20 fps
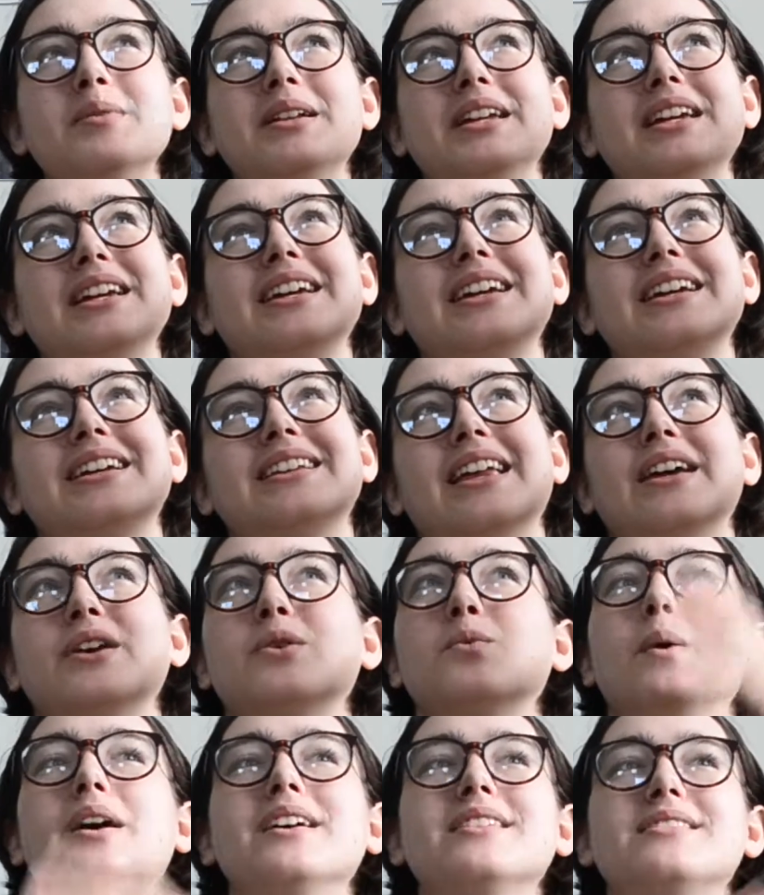many like
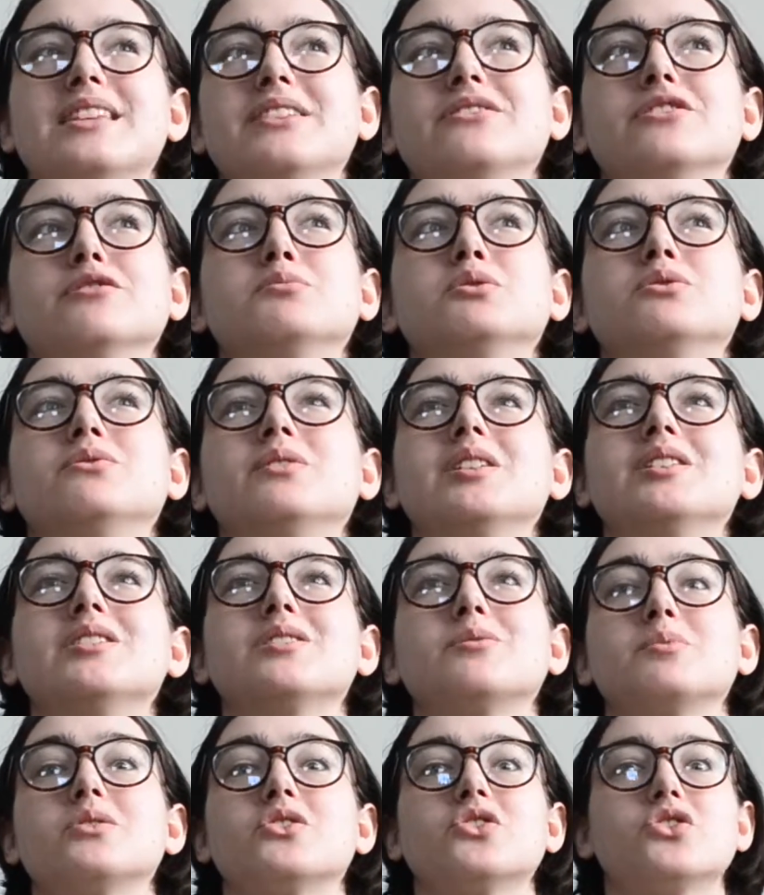white savior
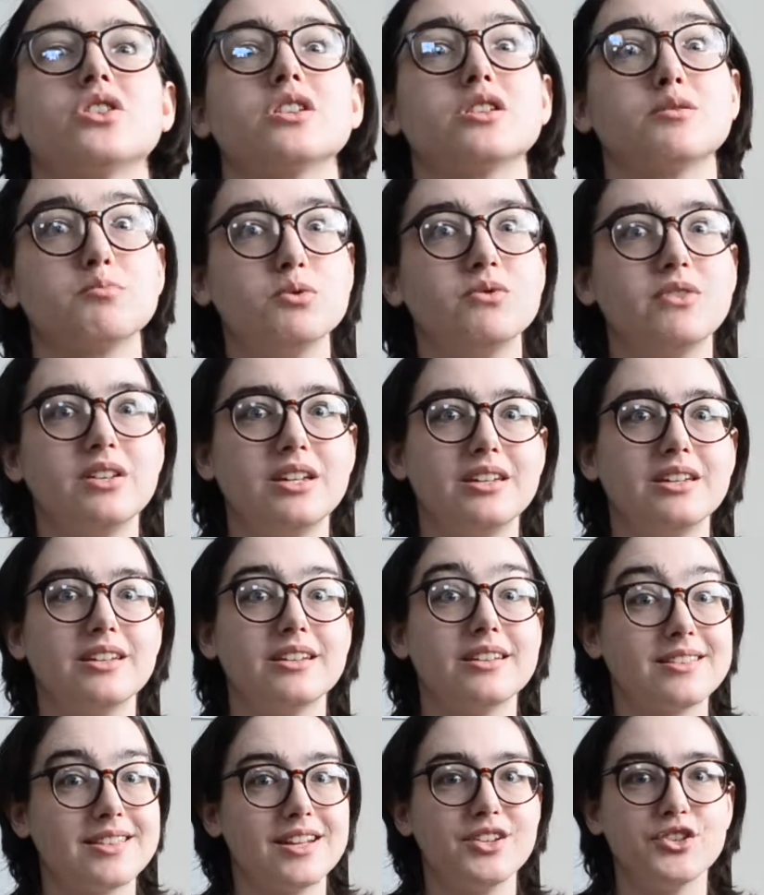movies, which this movie
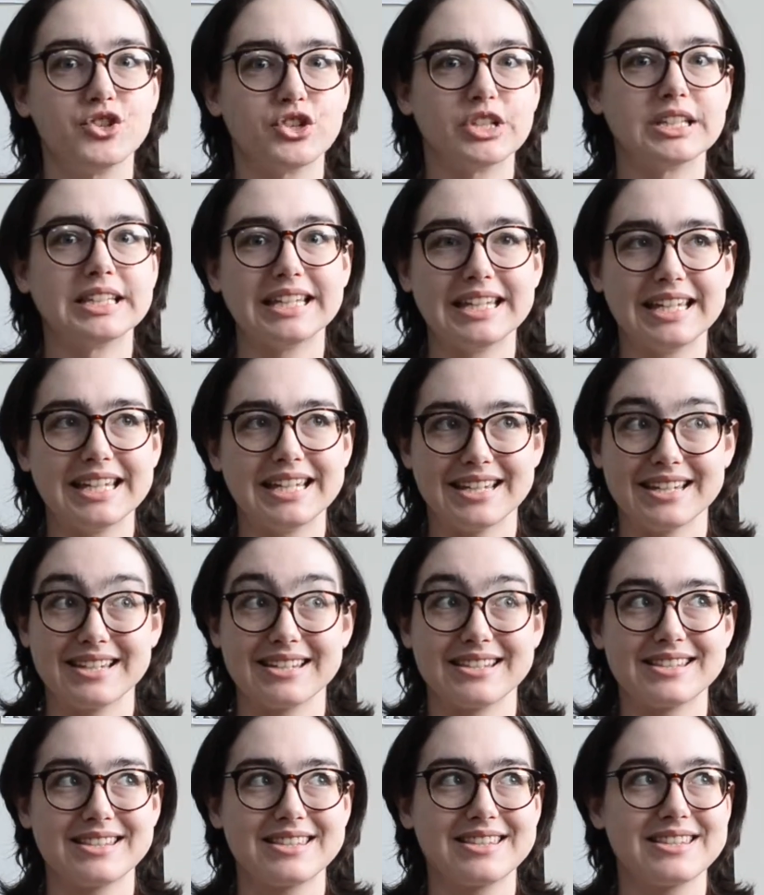essentially
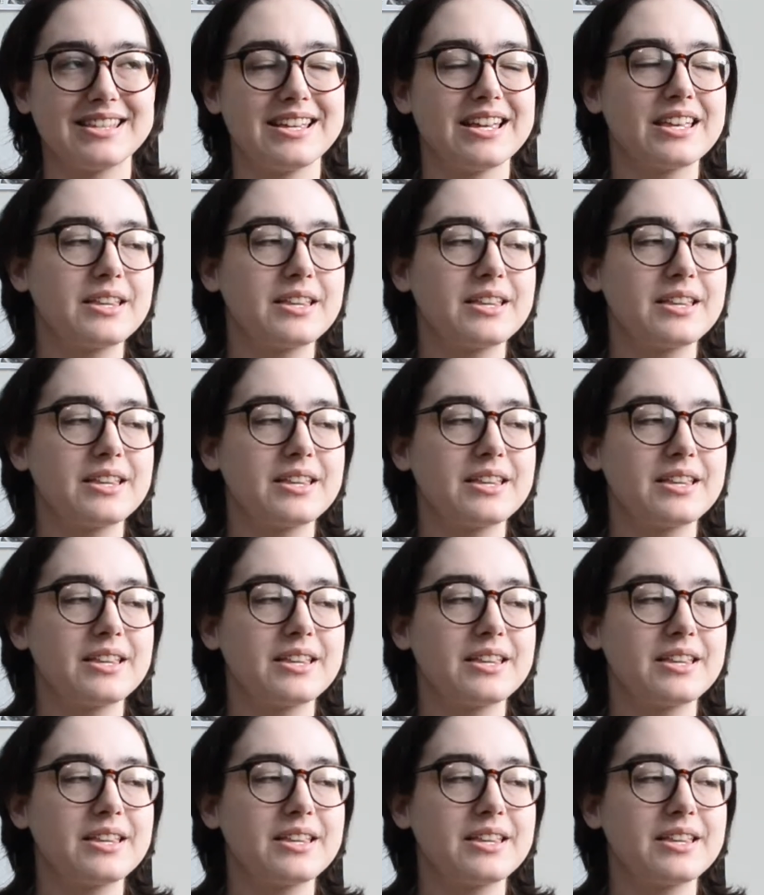is,